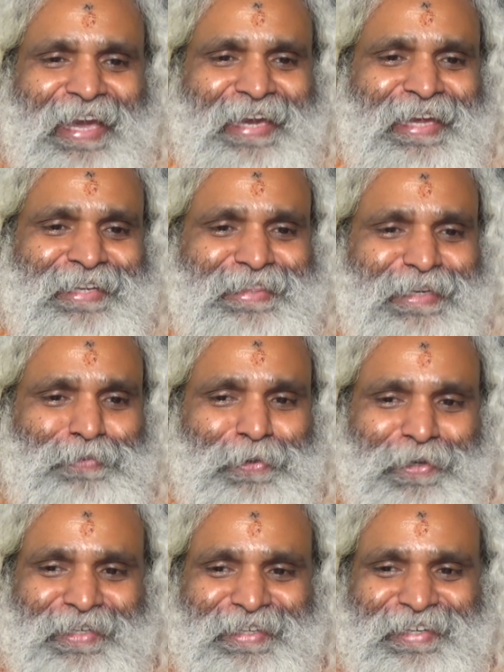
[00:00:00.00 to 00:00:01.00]
Again, three,
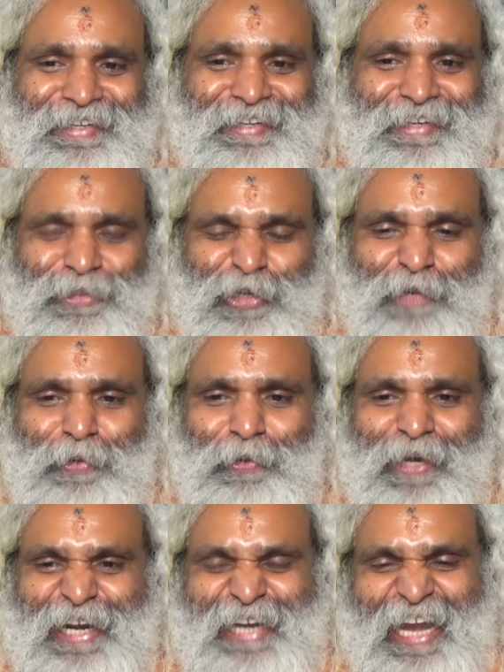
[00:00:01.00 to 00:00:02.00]
four. So if you
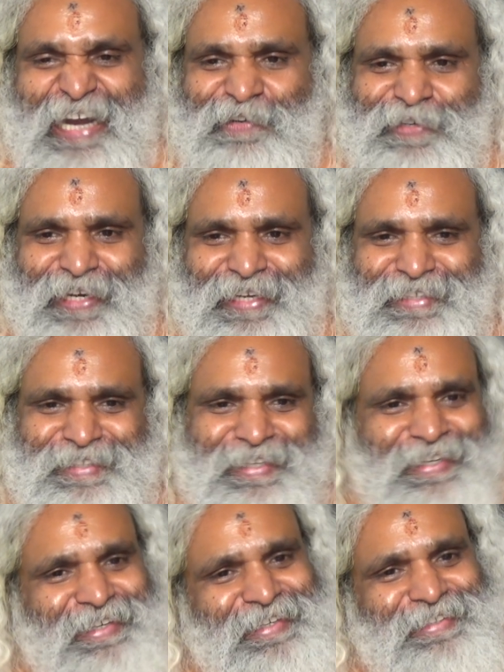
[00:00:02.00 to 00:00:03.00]
look at average,
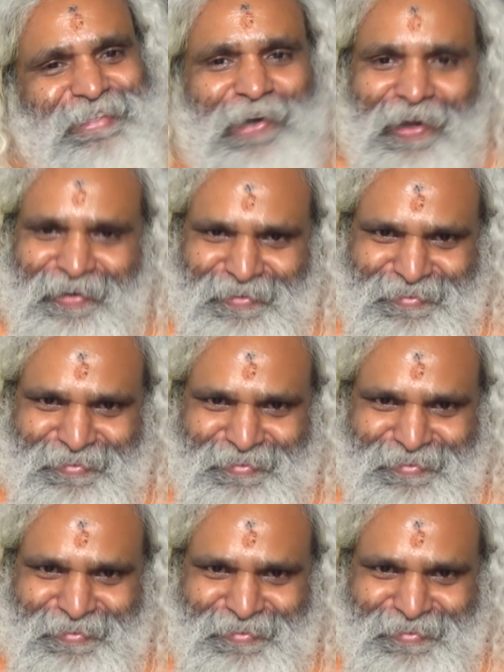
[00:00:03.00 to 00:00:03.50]
is gone.